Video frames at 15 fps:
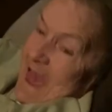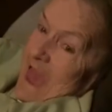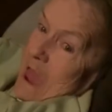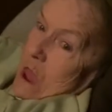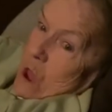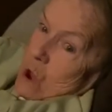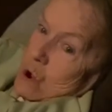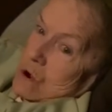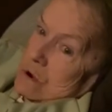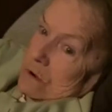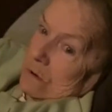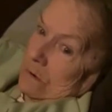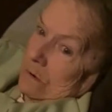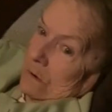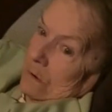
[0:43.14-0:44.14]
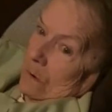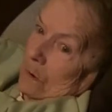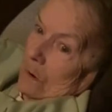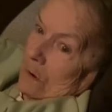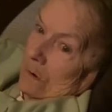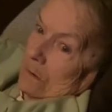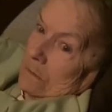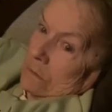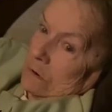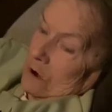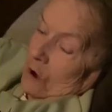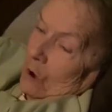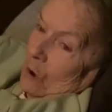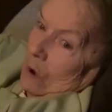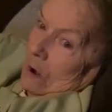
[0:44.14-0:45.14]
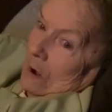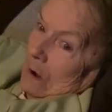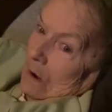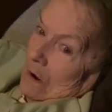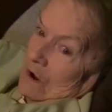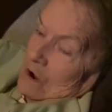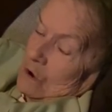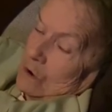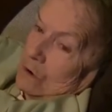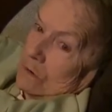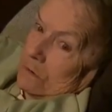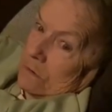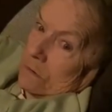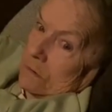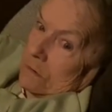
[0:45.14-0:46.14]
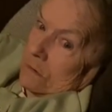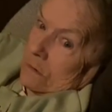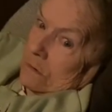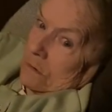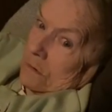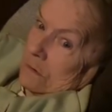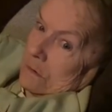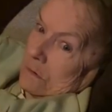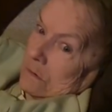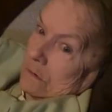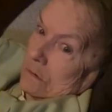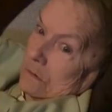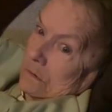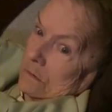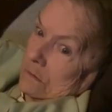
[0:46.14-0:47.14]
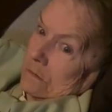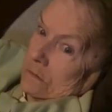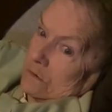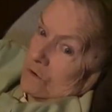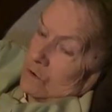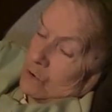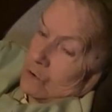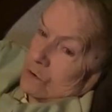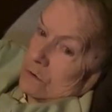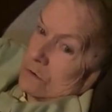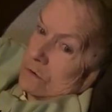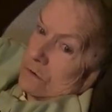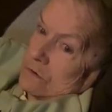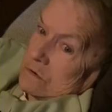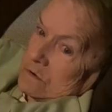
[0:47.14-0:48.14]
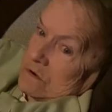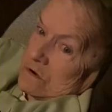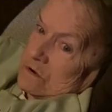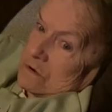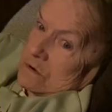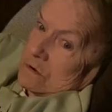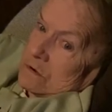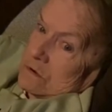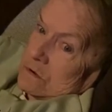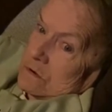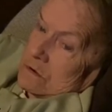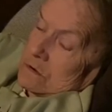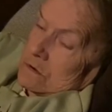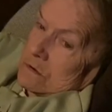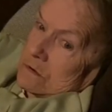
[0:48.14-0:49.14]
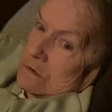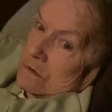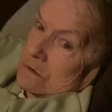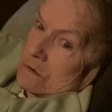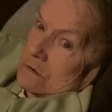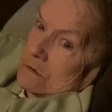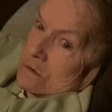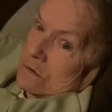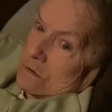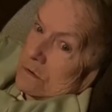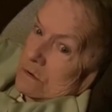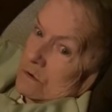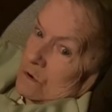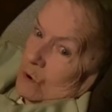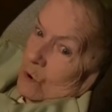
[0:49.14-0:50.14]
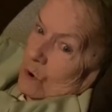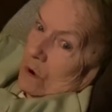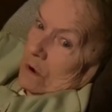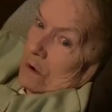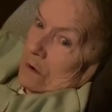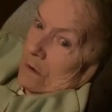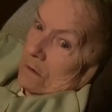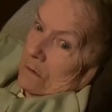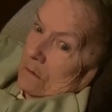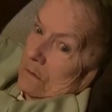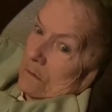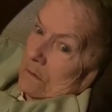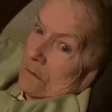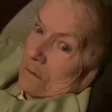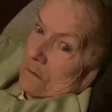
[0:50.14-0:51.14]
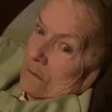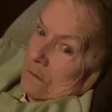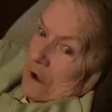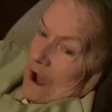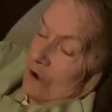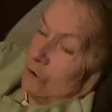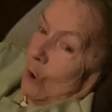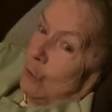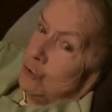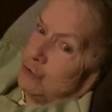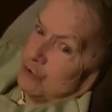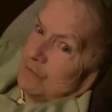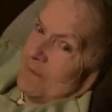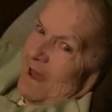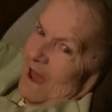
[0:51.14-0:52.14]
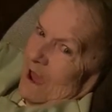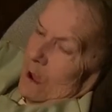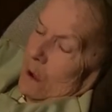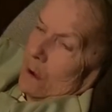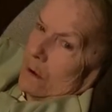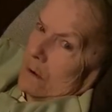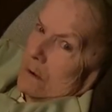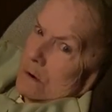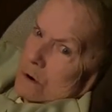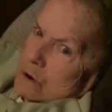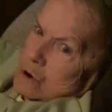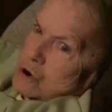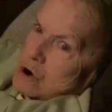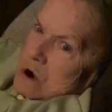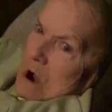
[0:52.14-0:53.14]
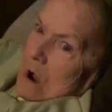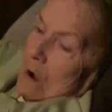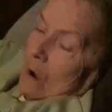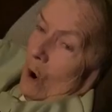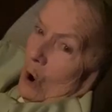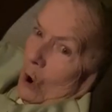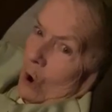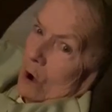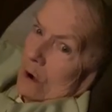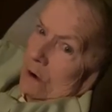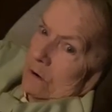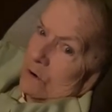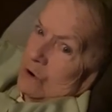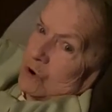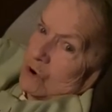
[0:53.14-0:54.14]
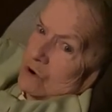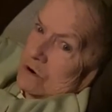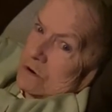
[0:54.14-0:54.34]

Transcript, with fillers: is? No, I'm not asking you a question. What is the name of the fifth kid? I'm not asking you a question. I'm, I'm telling you. May. No, and I'm telling you what.